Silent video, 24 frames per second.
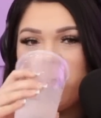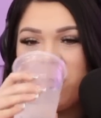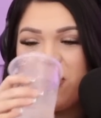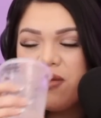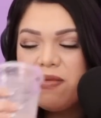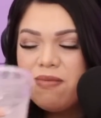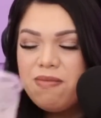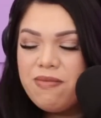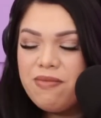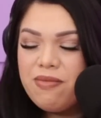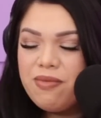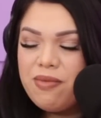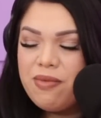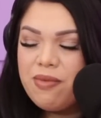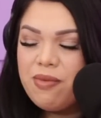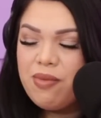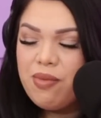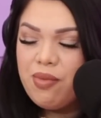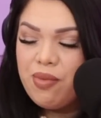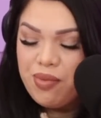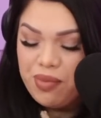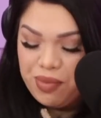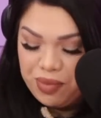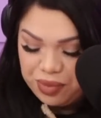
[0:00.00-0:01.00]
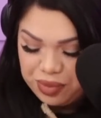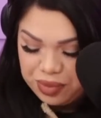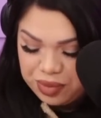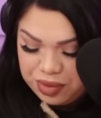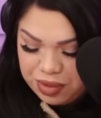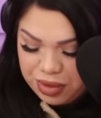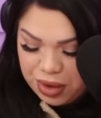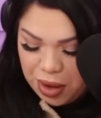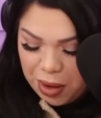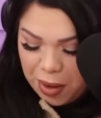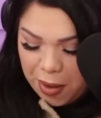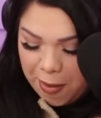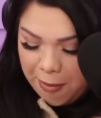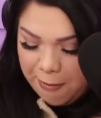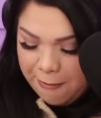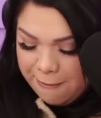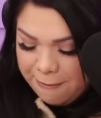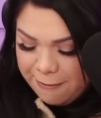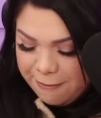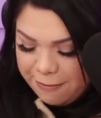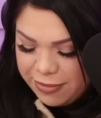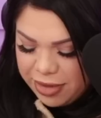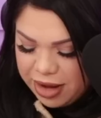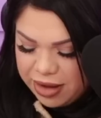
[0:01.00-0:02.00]
Mm-hmm. But when she was born, she was 9
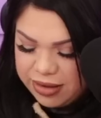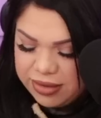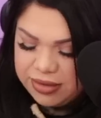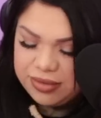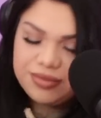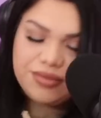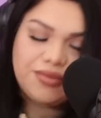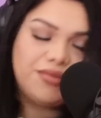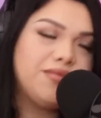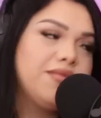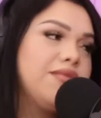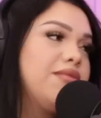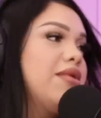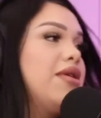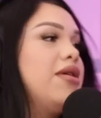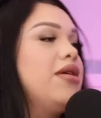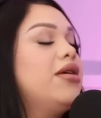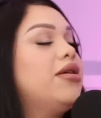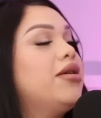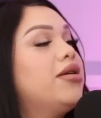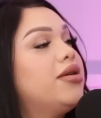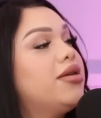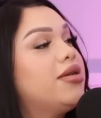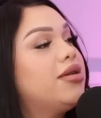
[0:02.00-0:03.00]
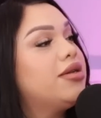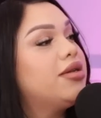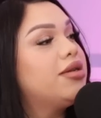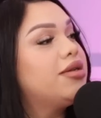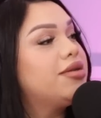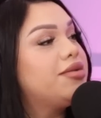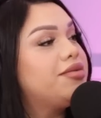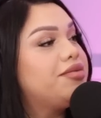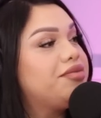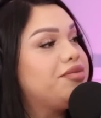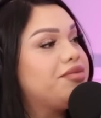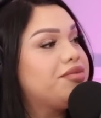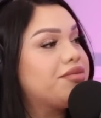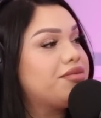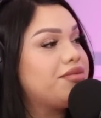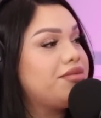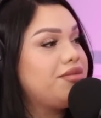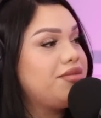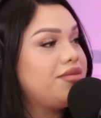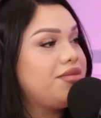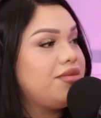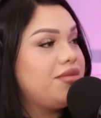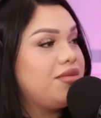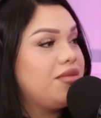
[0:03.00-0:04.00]
pounds because of my gestational
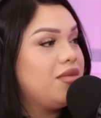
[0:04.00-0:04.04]
diabetes.